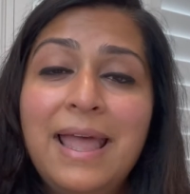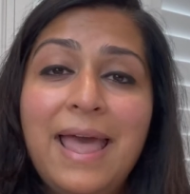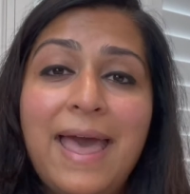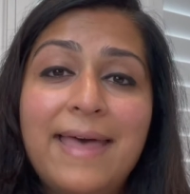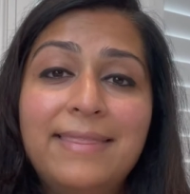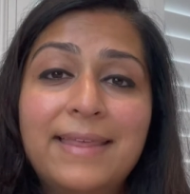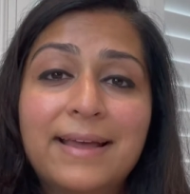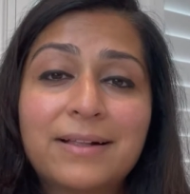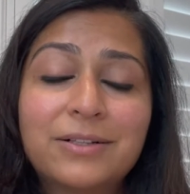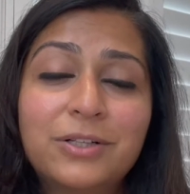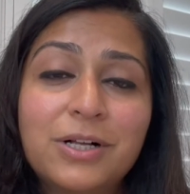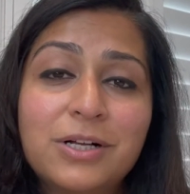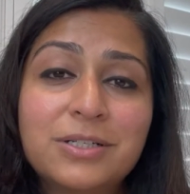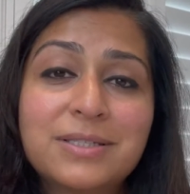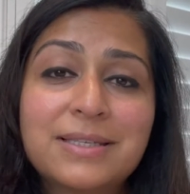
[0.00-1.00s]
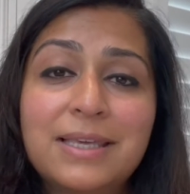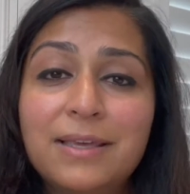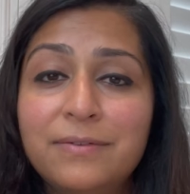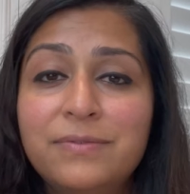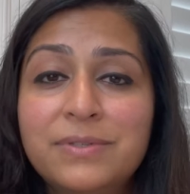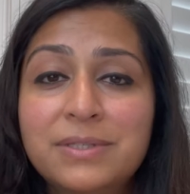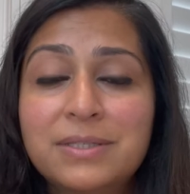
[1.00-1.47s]
and that clause
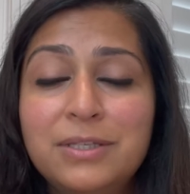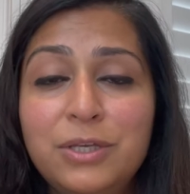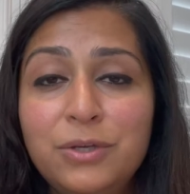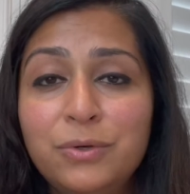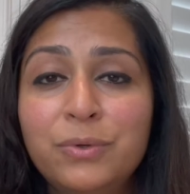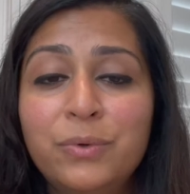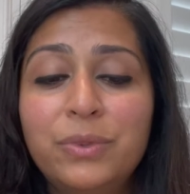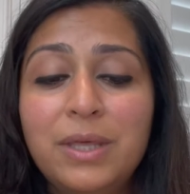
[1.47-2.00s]
gives you